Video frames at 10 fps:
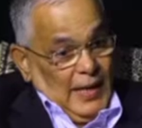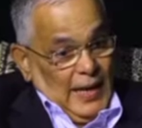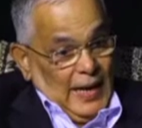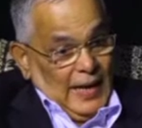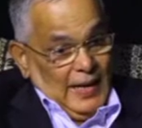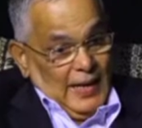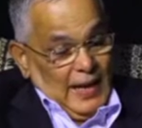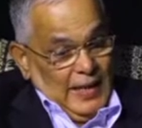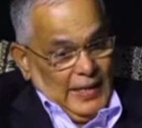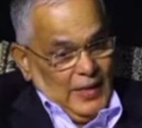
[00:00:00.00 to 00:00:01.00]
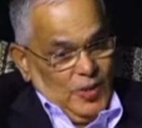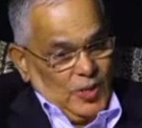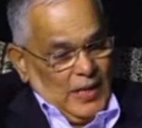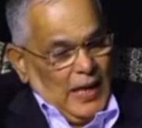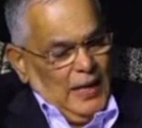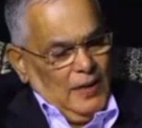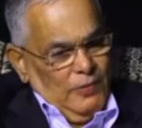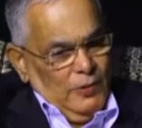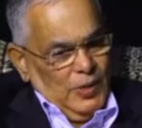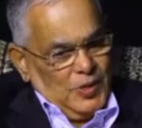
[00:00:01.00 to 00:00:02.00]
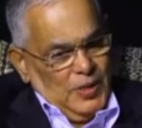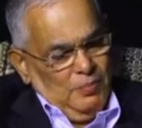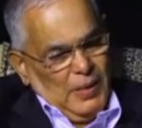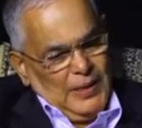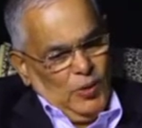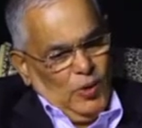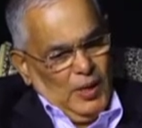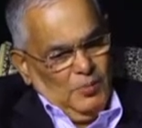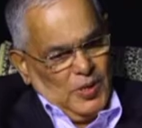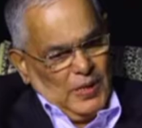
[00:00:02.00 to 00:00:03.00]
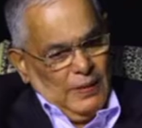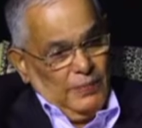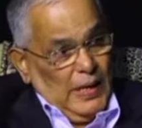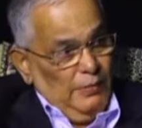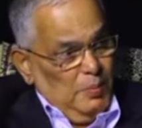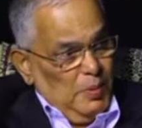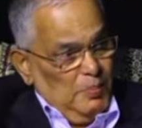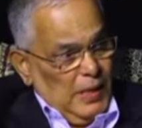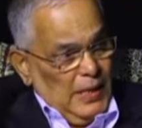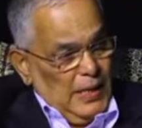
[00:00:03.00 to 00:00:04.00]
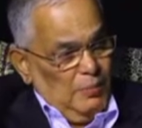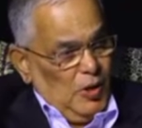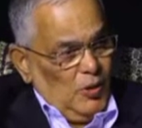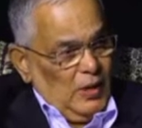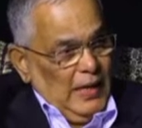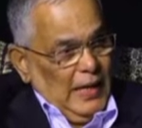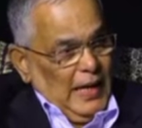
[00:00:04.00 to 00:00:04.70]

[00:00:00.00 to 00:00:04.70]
And I cannot say I influenced him, but the Lord Himself gave him a burden about